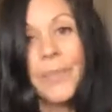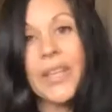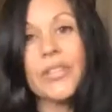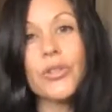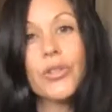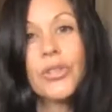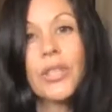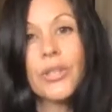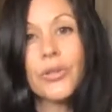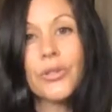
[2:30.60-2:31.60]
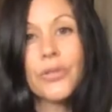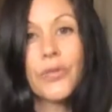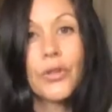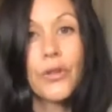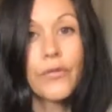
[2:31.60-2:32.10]
It's usually used
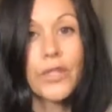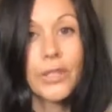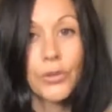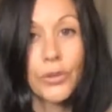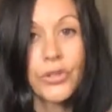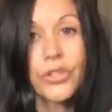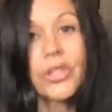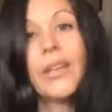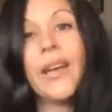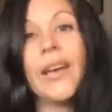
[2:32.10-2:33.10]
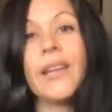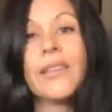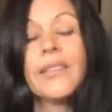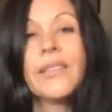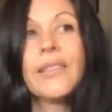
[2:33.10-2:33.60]
for nervous exhaustion,
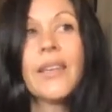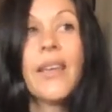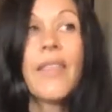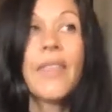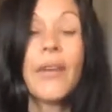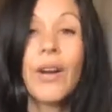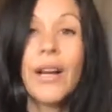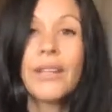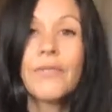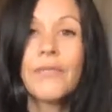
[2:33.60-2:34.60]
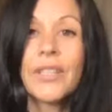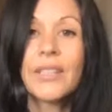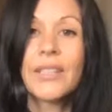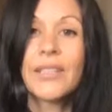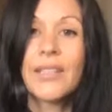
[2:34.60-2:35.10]
and there are
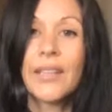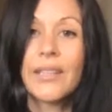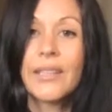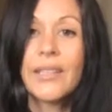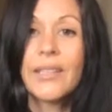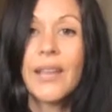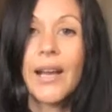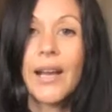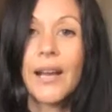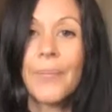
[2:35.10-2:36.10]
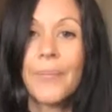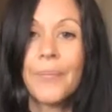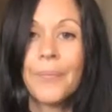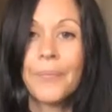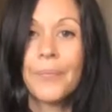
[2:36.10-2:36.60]
conflicting studies
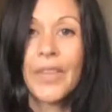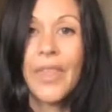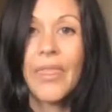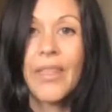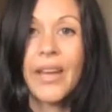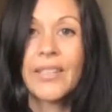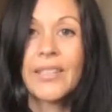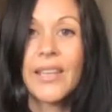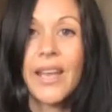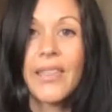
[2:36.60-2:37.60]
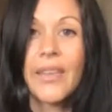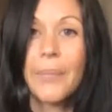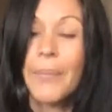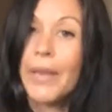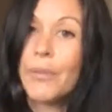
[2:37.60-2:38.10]
that say that
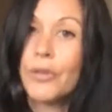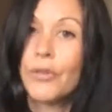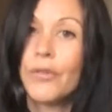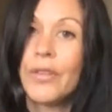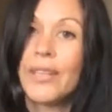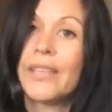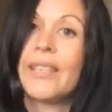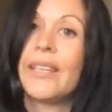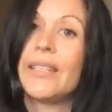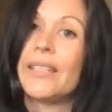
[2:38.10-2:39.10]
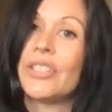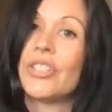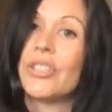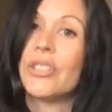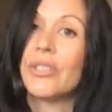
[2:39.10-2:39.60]
it may be good for nicotine
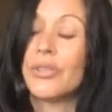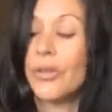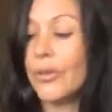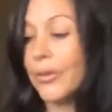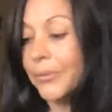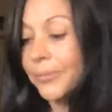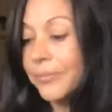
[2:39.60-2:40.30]
addiction. So,